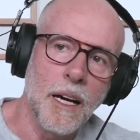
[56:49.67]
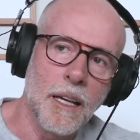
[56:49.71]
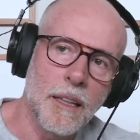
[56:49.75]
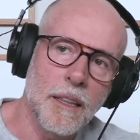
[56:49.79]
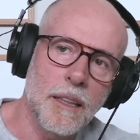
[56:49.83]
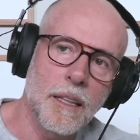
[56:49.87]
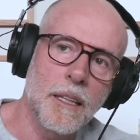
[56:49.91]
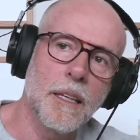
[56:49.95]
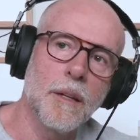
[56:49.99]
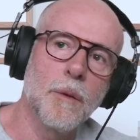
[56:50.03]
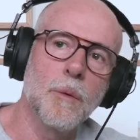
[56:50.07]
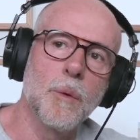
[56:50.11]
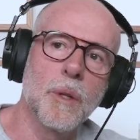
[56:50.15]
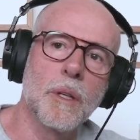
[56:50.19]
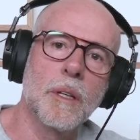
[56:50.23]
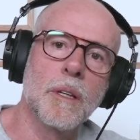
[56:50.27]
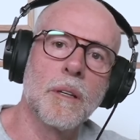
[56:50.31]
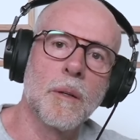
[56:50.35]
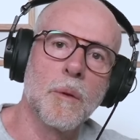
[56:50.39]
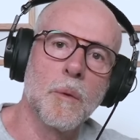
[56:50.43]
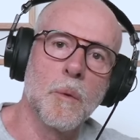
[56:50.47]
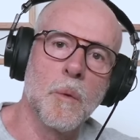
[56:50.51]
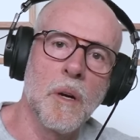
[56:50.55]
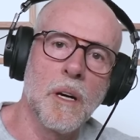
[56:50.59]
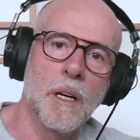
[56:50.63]
think we're going
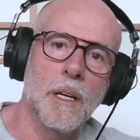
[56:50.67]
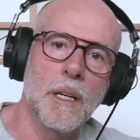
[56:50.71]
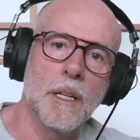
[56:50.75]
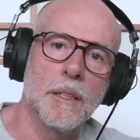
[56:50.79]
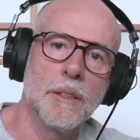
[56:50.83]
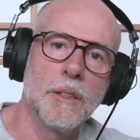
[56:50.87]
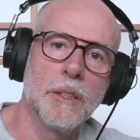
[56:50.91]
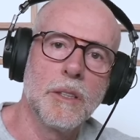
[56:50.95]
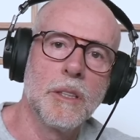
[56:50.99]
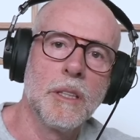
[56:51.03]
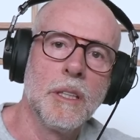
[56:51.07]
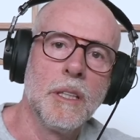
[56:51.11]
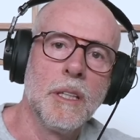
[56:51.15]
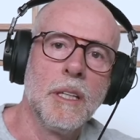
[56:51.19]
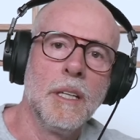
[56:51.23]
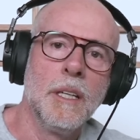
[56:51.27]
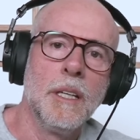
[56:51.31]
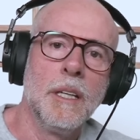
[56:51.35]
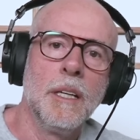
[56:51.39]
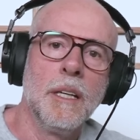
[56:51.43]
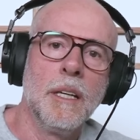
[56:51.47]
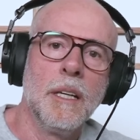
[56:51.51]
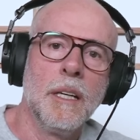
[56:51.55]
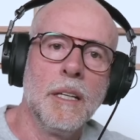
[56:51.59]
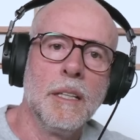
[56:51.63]
to watch
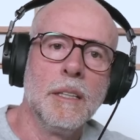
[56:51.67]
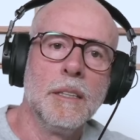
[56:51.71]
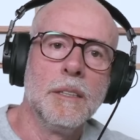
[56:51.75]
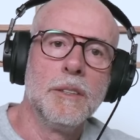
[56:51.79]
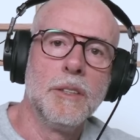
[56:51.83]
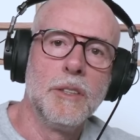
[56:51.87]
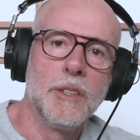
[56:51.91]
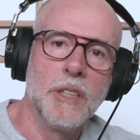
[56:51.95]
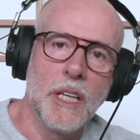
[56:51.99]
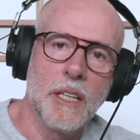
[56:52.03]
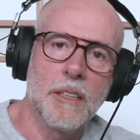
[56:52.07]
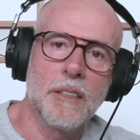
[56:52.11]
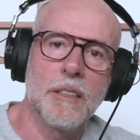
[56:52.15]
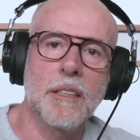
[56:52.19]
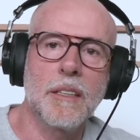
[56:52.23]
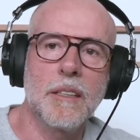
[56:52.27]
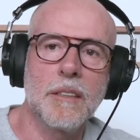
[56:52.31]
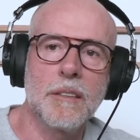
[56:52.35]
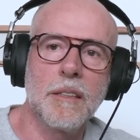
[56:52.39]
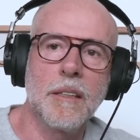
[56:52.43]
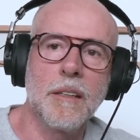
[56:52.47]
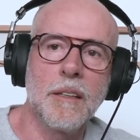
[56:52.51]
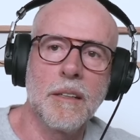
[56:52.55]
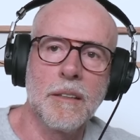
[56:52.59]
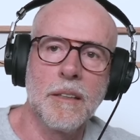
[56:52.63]
Jessica
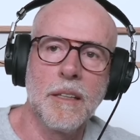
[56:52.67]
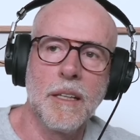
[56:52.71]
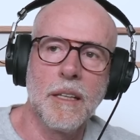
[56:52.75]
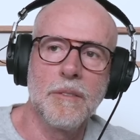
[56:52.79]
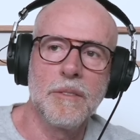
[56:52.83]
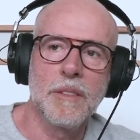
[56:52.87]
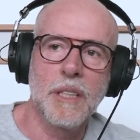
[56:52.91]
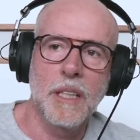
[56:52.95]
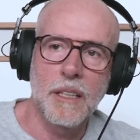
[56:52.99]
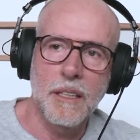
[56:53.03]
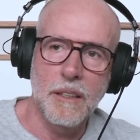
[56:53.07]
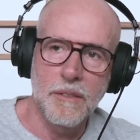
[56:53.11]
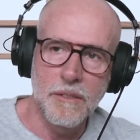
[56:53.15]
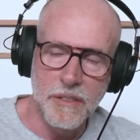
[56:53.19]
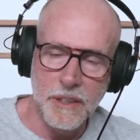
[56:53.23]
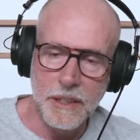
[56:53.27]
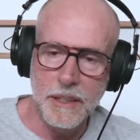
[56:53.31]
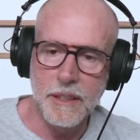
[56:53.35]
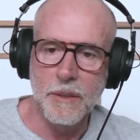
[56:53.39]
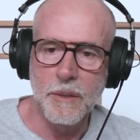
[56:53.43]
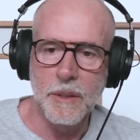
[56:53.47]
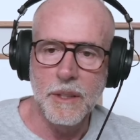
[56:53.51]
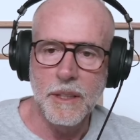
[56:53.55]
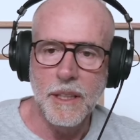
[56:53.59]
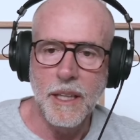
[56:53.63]
Tarloff take a
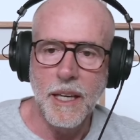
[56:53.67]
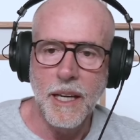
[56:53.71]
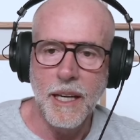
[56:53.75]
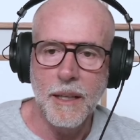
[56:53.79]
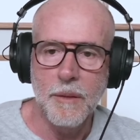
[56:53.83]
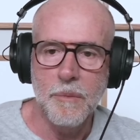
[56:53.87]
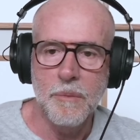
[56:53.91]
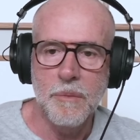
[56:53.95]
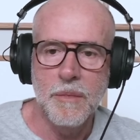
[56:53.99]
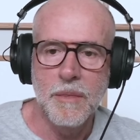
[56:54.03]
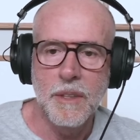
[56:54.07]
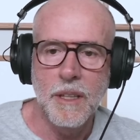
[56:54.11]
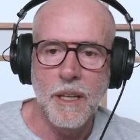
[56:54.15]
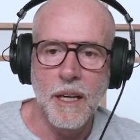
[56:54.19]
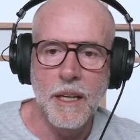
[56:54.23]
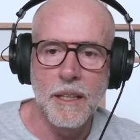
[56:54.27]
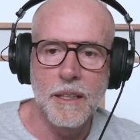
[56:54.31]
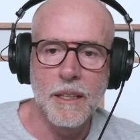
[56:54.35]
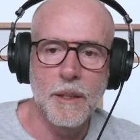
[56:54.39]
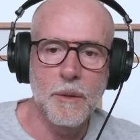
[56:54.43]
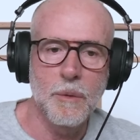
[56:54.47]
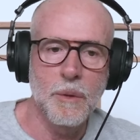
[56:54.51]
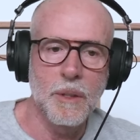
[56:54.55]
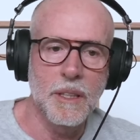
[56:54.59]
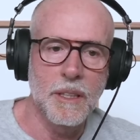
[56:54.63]
victory lap. I
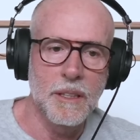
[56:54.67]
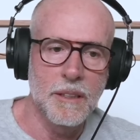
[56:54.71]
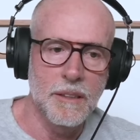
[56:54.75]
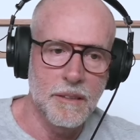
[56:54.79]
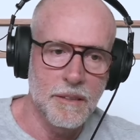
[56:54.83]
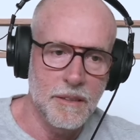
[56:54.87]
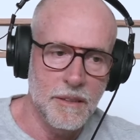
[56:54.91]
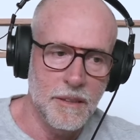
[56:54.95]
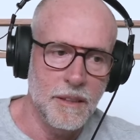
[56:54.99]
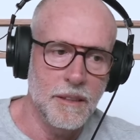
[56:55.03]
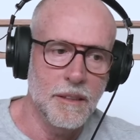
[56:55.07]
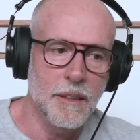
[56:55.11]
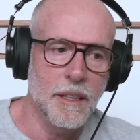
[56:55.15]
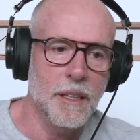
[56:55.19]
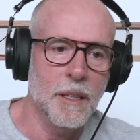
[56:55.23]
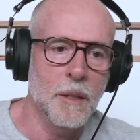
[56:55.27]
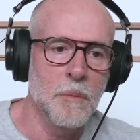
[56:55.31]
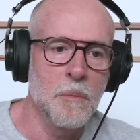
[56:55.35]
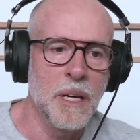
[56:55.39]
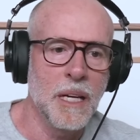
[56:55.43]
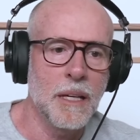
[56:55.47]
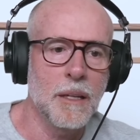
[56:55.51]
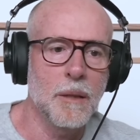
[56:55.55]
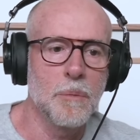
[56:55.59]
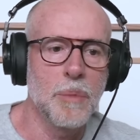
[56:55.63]
think we're going to see her on the
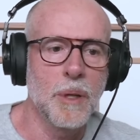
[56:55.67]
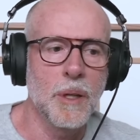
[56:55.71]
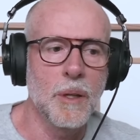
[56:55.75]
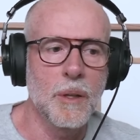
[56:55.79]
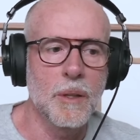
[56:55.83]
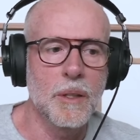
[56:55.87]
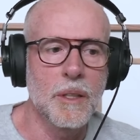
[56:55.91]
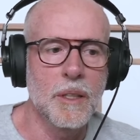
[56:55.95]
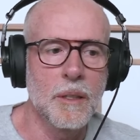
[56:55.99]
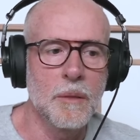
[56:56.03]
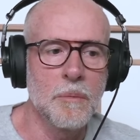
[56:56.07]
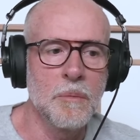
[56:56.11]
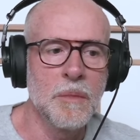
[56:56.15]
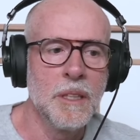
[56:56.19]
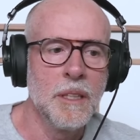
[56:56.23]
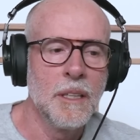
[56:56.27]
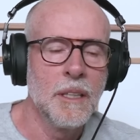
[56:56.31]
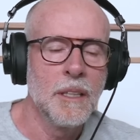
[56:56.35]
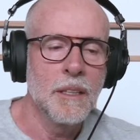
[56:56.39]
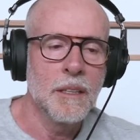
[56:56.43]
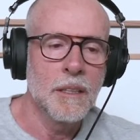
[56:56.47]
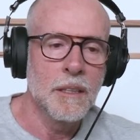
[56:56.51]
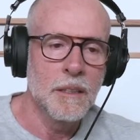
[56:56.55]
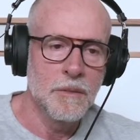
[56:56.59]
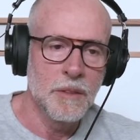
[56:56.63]
medal podium
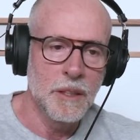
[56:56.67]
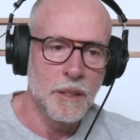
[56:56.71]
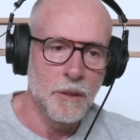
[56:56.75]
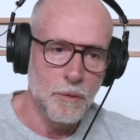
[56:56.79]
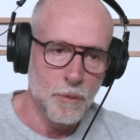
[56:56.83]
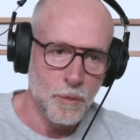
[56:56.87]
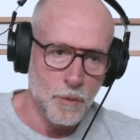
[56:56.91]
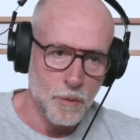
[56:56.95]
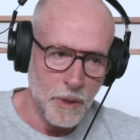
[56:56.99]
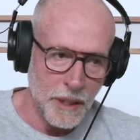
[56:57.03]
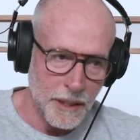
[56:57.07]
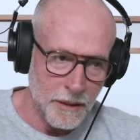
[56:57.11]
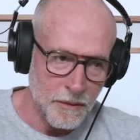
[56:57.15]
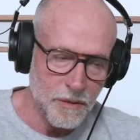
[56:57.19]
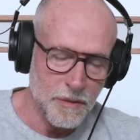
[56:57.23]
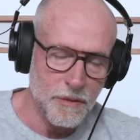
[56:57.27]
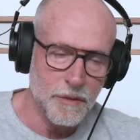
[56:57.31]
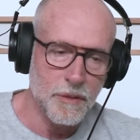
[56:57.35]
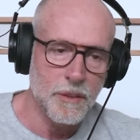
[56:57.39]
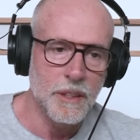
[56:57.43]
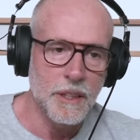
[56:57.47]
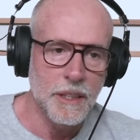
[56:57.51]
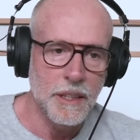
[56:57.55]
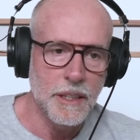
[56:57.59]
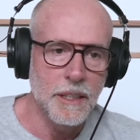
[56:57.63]
living
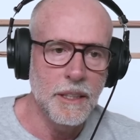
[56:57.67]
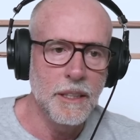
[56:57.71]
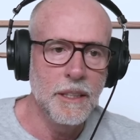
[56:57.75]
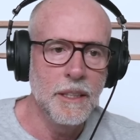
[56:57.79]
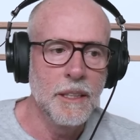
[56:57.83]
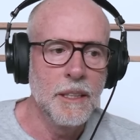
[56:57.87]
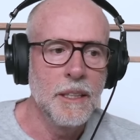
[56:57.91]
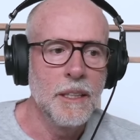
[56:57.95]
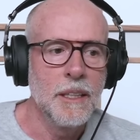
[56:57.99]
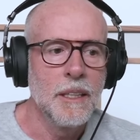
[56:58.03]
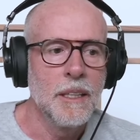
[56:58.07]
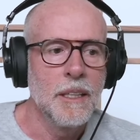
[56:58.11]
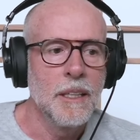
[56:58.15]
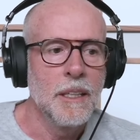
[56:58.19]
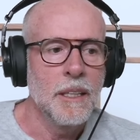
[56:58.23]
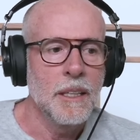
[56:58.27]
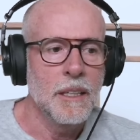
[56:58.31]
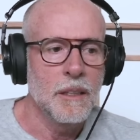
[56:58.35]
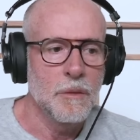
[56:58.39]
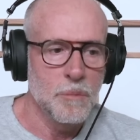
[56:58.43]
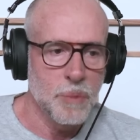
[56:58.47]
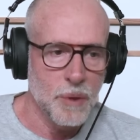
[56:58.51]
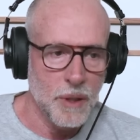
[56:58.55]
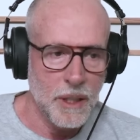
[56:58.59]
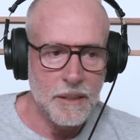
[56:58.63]
rent-free
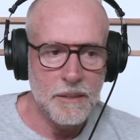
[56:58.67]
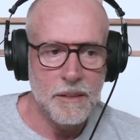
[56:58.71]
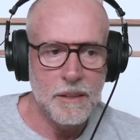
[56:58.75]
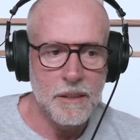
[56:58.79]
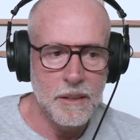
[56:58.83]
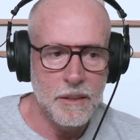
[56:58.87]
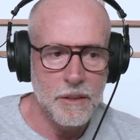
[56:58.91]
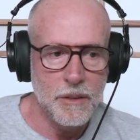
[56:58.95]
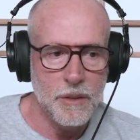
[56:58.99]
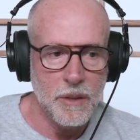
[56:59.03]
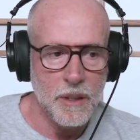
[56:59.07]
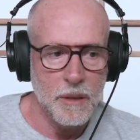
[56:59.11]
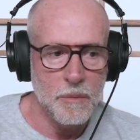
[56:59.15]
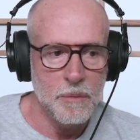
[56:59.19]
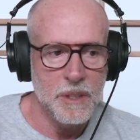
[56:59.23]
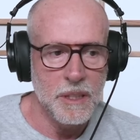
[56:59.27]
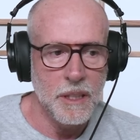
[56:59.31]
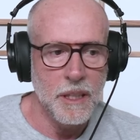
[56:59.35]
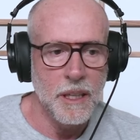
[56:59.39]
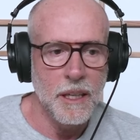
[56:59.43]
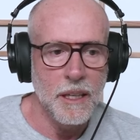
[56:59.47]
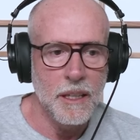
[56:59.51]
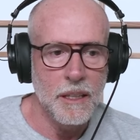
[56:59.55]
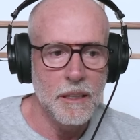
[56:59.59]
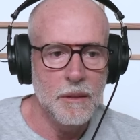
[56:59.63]
in President Trump's
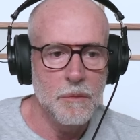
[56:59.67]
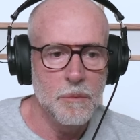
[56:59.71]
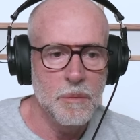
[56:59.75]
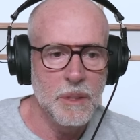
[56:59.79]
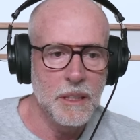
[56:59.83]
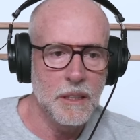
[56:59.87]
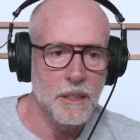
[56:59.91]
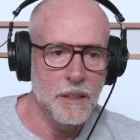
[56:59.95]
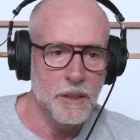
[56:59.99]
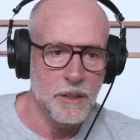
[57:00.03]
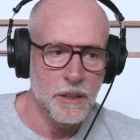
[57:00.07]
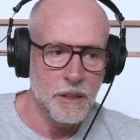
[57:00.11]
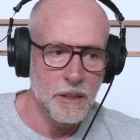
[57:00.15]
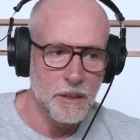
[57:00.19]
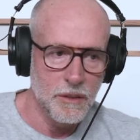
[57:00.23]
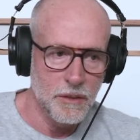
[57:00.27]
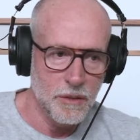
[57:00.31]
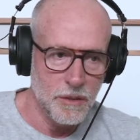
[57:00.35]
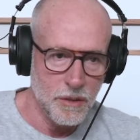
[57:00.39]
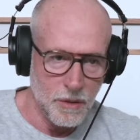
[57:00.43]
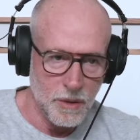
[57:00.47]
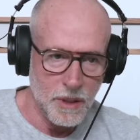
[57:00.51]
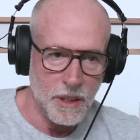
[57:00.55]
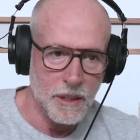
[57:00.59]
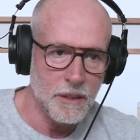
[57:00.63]
head, because she is
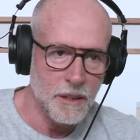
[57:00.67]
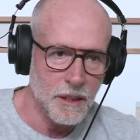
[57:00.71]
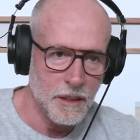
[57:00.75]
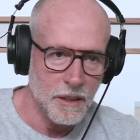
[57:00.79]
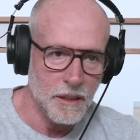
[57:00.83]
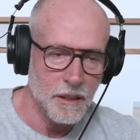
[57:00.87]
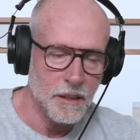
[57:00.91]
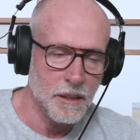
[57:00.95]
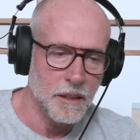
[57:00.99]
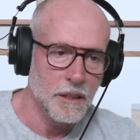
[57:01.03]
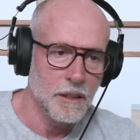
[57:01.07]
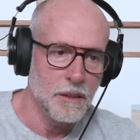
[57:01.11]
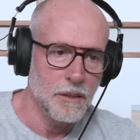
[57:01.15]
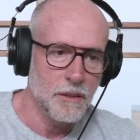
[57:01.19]
so articulate,